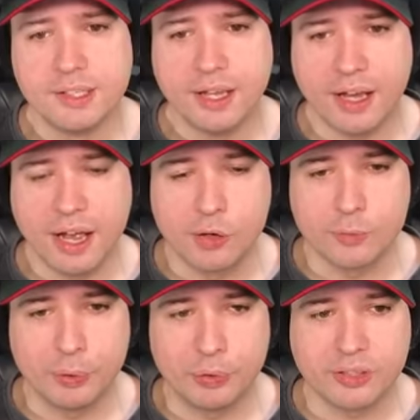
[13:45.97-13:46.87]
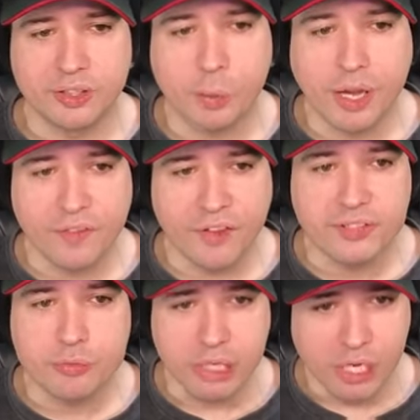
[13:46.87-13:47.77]
uh, output. Quick
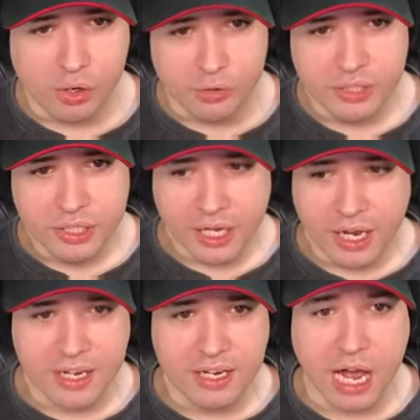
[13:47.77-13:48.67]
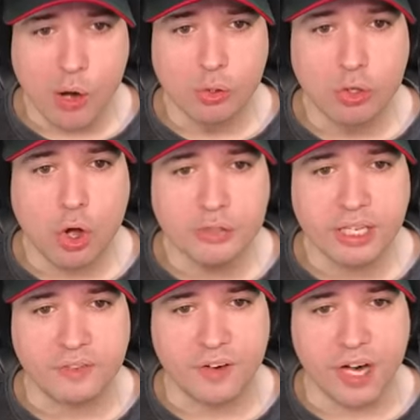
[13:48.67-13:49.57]
fix, reload, and then how long
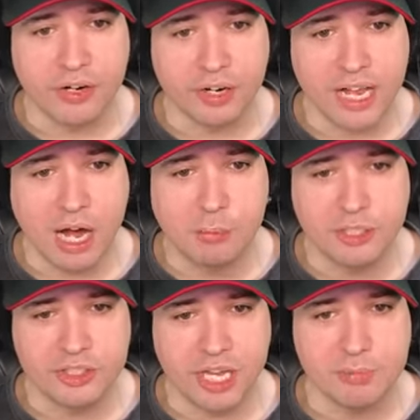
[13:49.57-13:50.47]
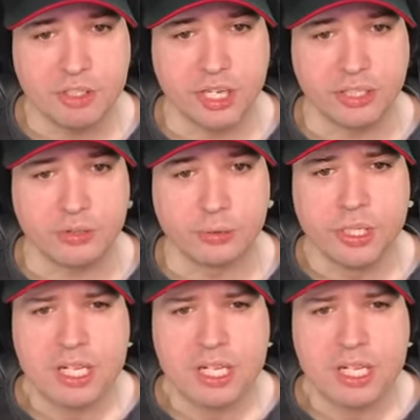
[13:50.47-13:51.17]
they fire and how much damage they do.